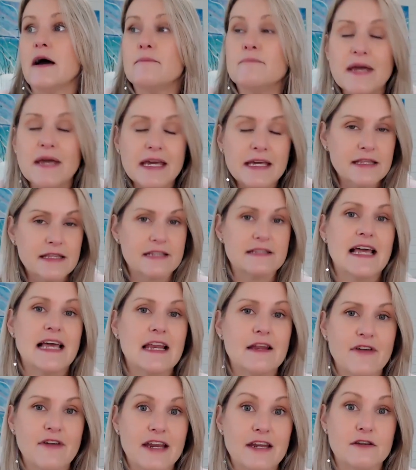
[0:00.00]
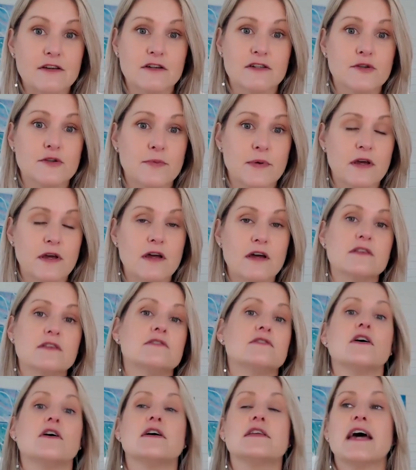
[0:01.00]
being this elevated entrepreneur
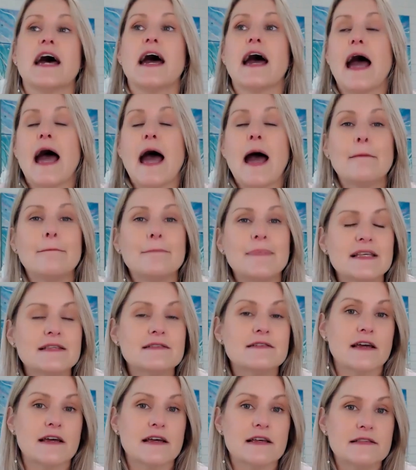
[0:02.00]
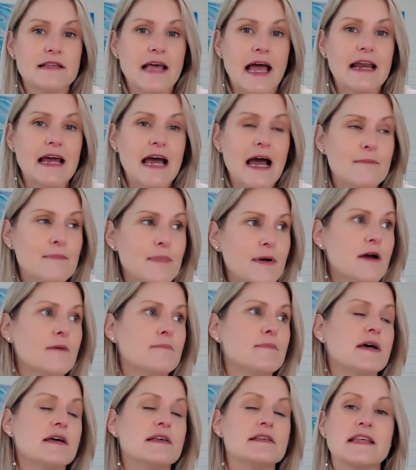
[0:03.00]
so that our business and our
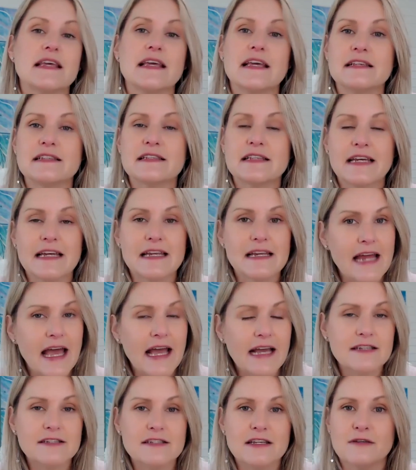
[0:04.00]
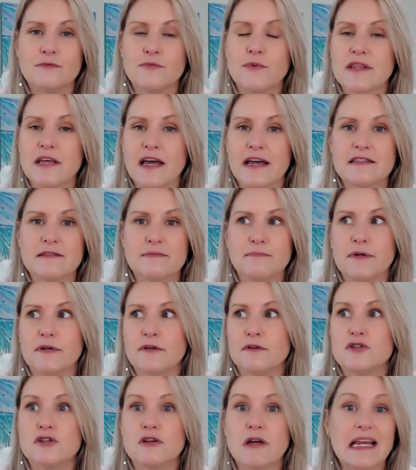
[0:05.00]
purpose is connected with our
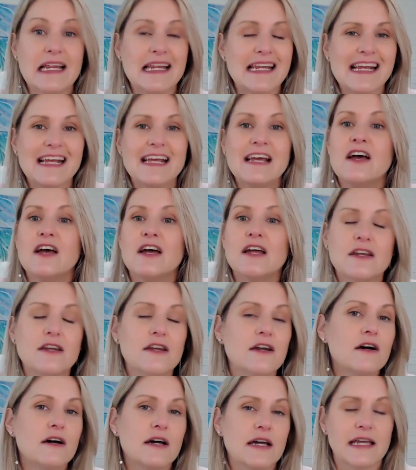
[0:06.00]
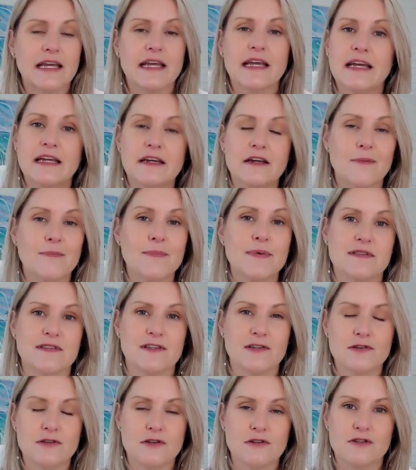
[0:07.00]
spirituality not in
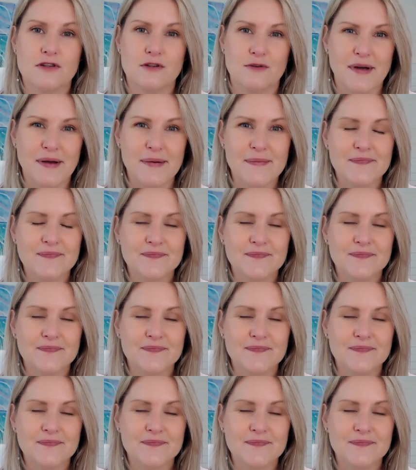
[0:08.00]
opposition to it